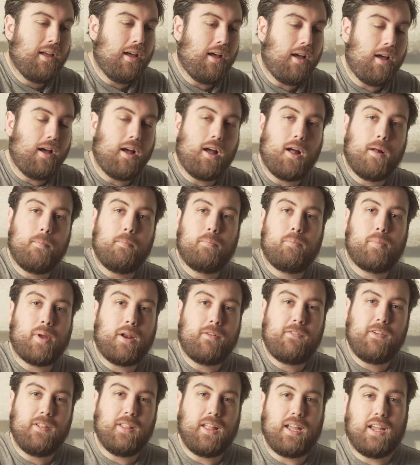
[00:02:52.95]
But I
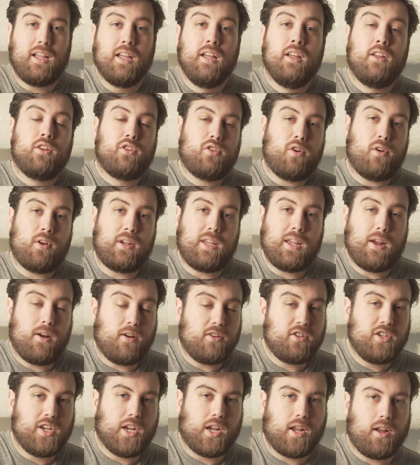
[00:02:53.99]
feel like turkey or
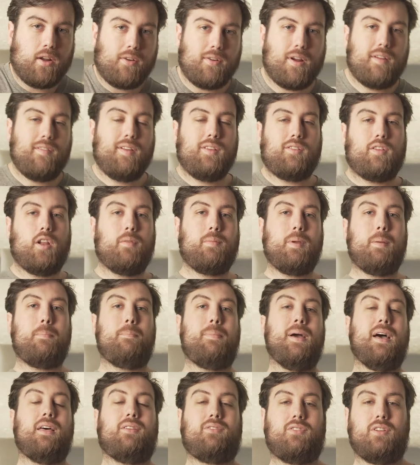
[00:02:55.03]
chicken gravy is gonna be
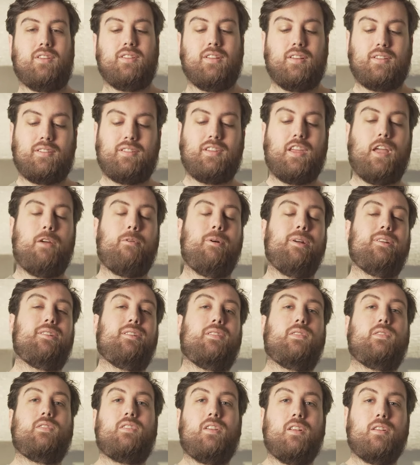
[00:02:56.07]
best on this sandwich
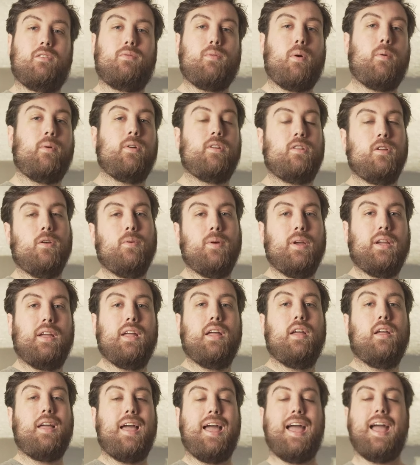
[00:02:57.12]
since what we're doing
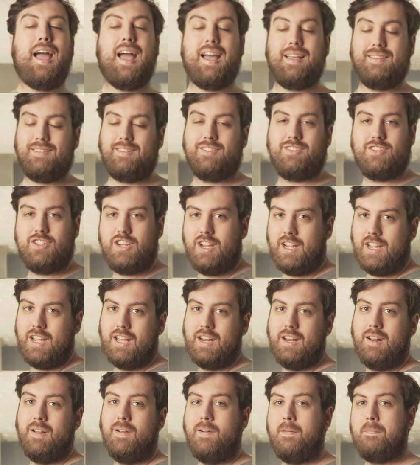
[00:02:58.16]
has
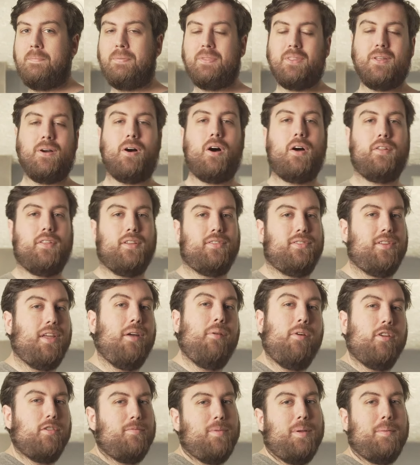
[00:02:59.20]
chicken on the
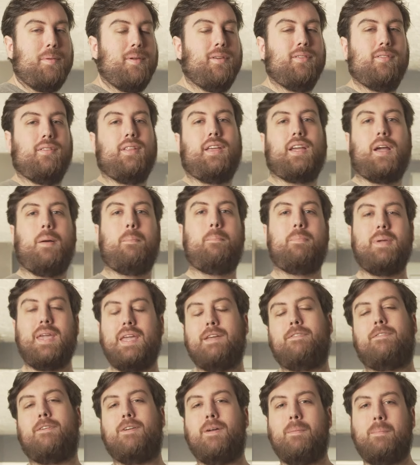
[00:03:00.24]
sandwich. Maybe using like a
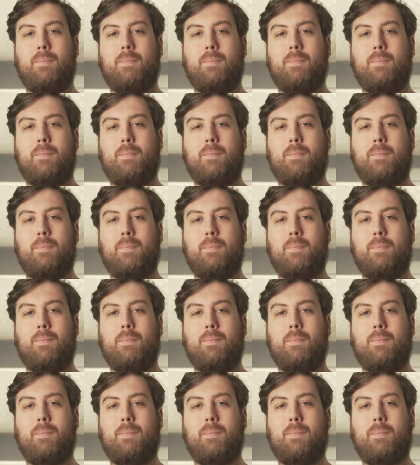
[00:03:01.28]
beef or a